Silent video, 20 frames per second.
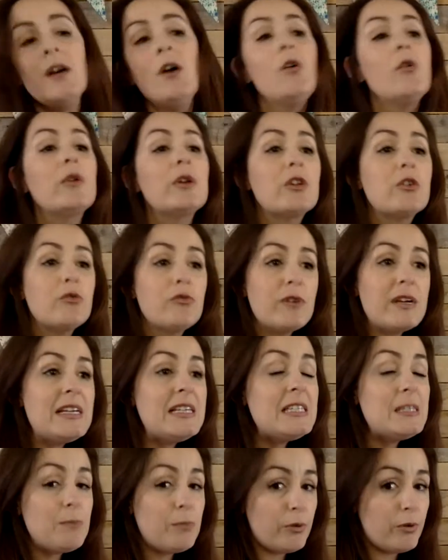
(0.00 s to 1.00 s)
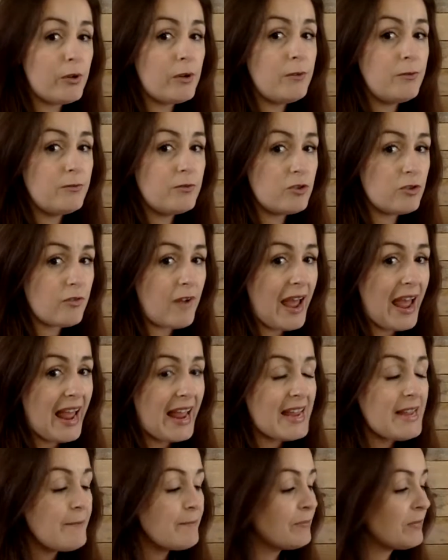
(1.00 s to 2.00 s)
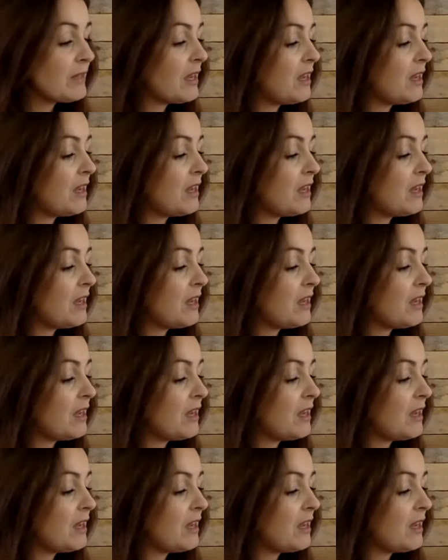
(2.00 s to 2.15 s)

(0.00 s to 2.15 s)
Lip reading: or a grease-proof tray,